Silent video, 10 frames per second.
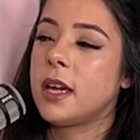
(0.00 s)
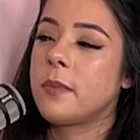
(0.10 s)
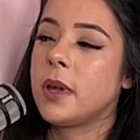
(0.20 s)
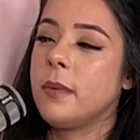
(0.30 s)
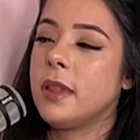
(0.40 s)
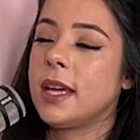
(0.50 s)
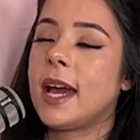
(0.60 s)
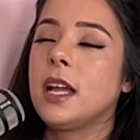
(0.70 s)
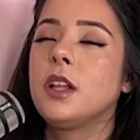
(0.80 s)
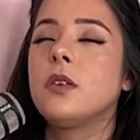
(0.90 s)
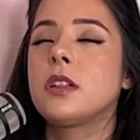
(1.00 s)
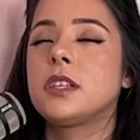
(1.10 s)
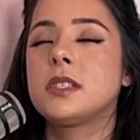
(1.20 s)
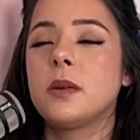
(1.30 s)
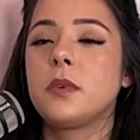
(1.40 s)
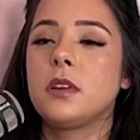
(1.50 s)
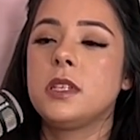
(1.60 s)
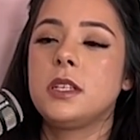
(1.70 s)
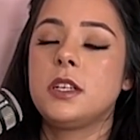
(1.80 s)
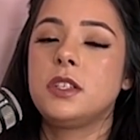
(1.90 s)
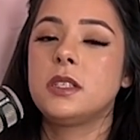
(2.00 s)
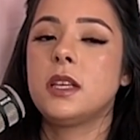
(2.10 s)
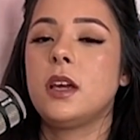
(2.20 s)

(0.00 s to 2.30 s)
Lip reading: And maybe like, I know there's some girls that are just